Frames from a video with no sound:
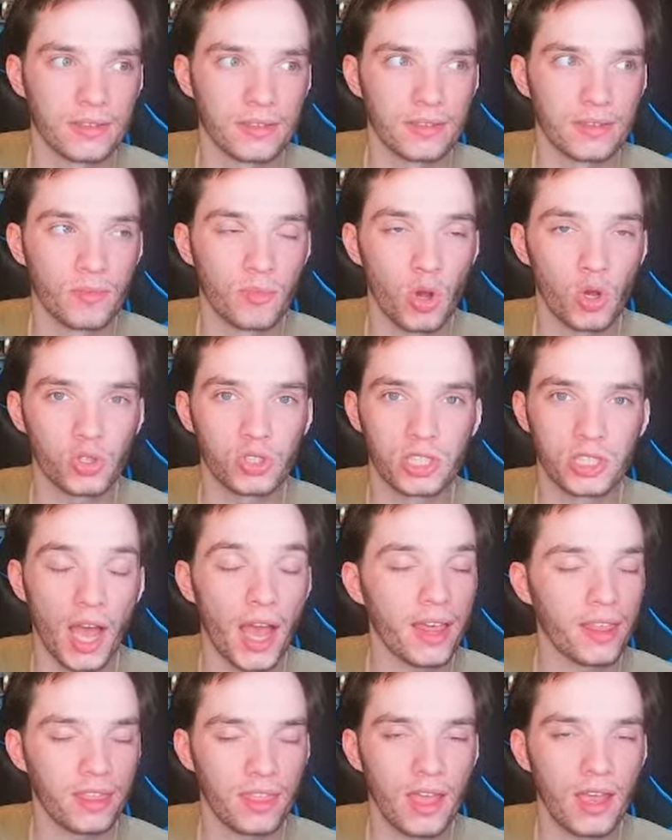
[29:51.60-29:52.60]
Most, I
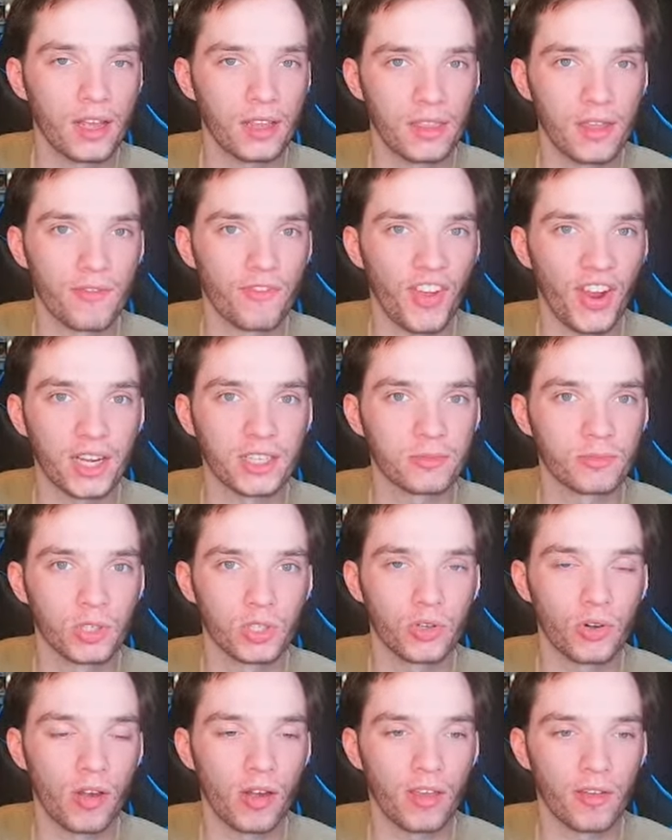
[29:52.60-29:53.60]
think the vast
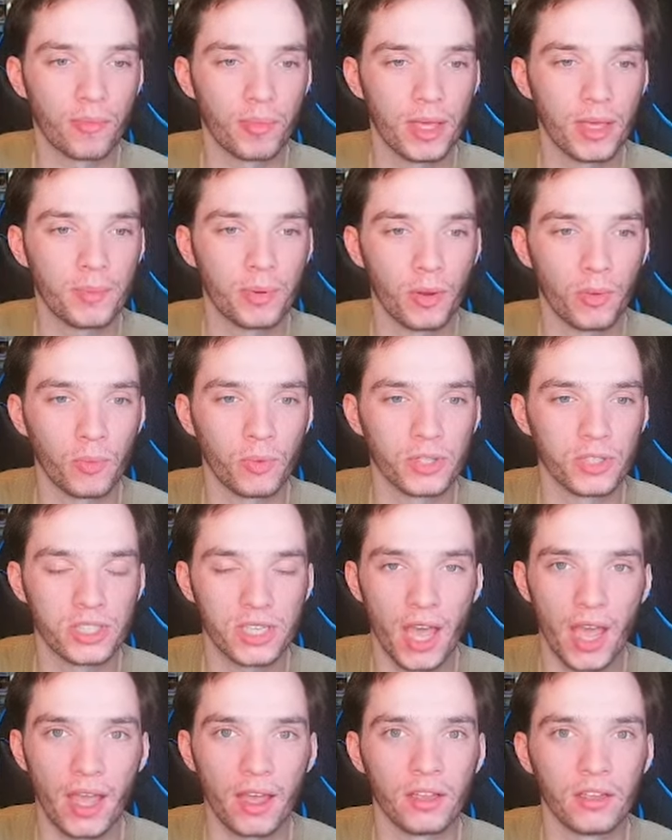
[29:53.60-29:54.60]
majority of people would
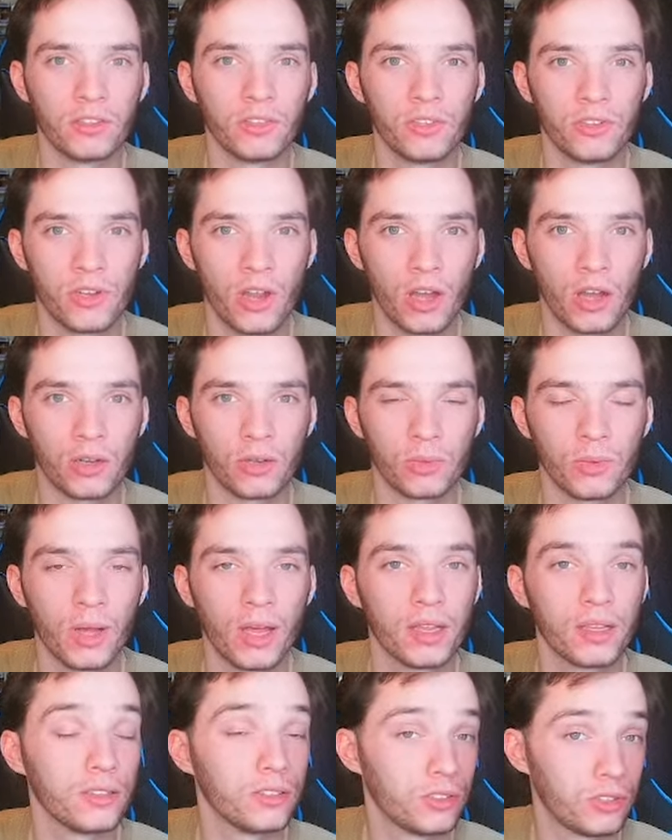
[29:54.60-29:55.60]
say, no,
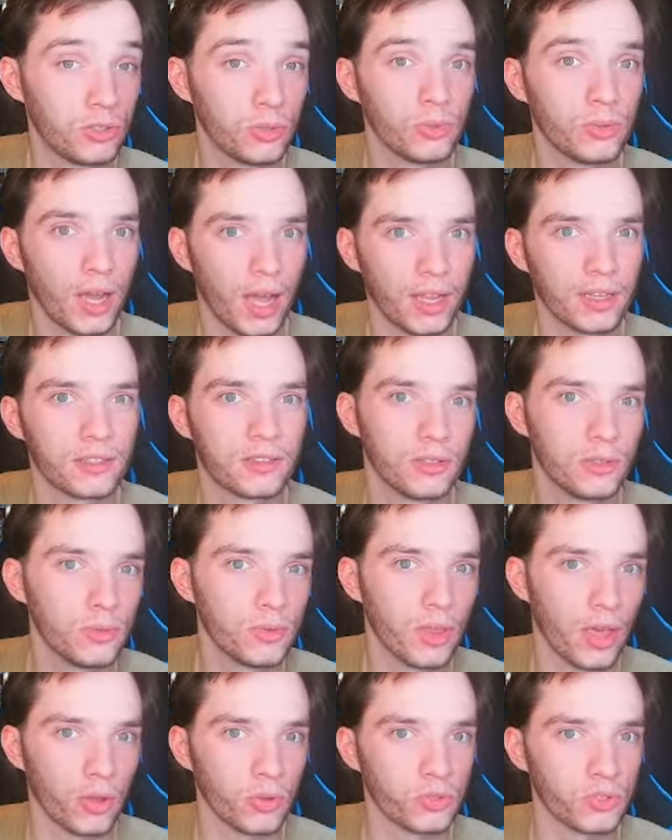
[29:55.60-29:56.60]
do not do
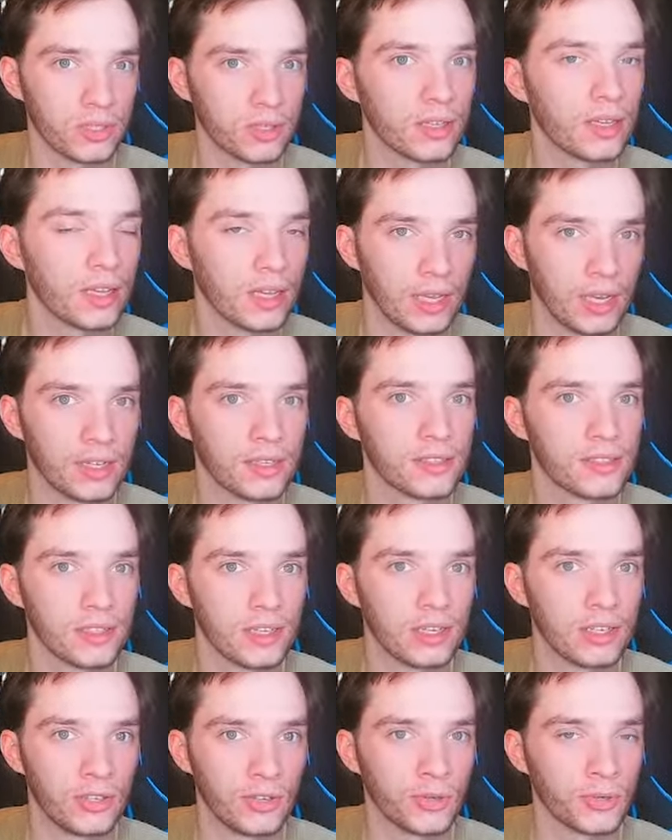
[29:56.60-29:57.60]
those things
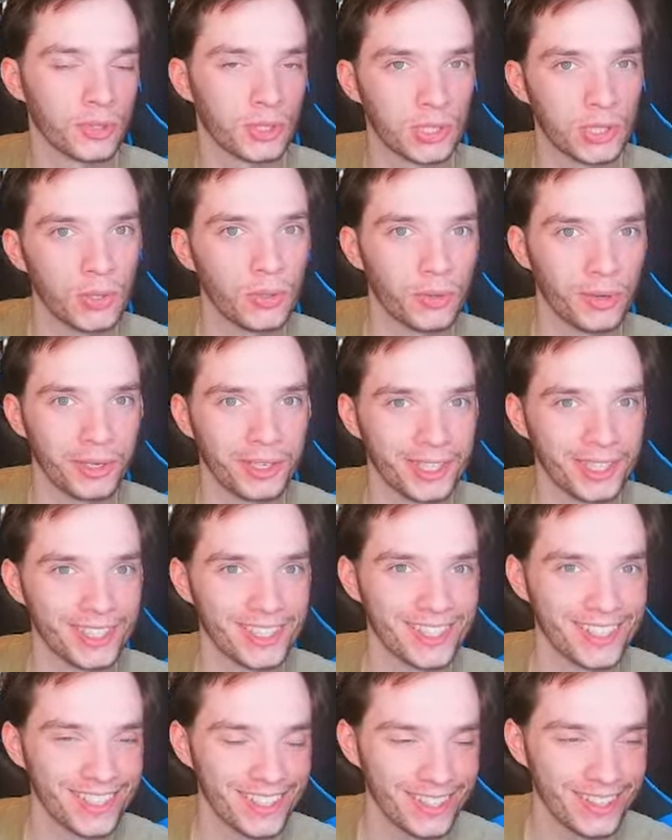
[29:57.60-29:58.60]
in your
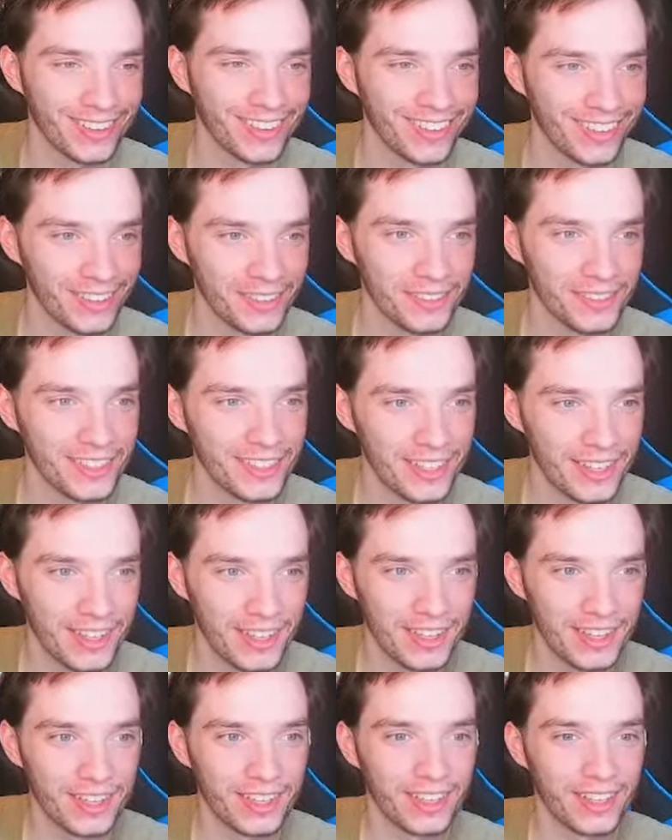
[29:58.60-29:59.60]
stories.
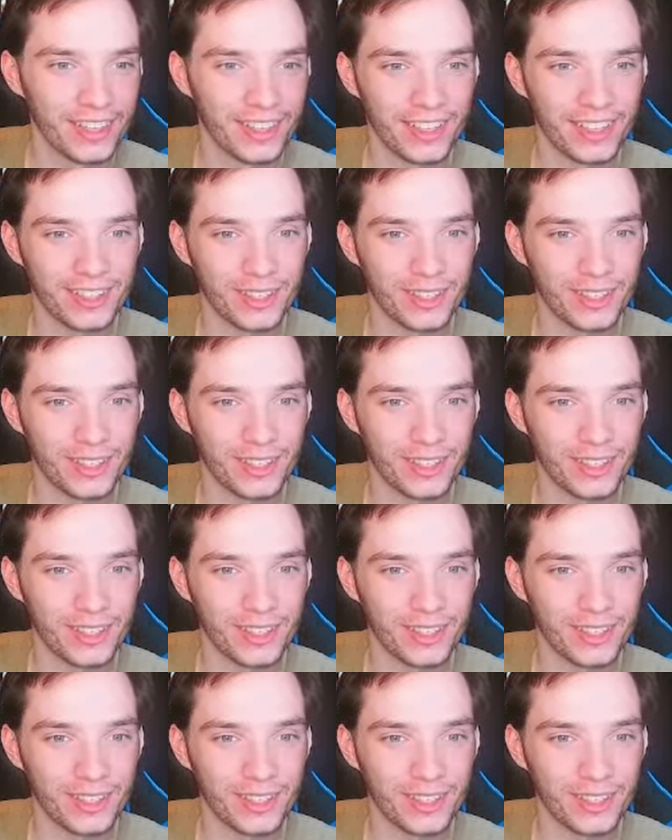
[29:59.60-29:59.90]
And yet